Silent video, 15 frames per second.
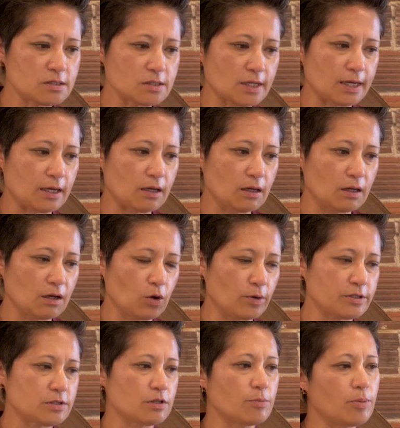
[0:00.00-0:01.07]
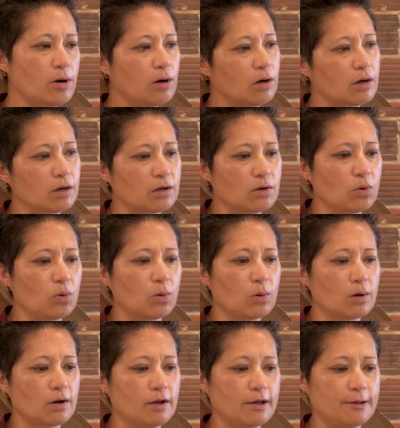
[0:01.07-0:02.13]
like going to the park or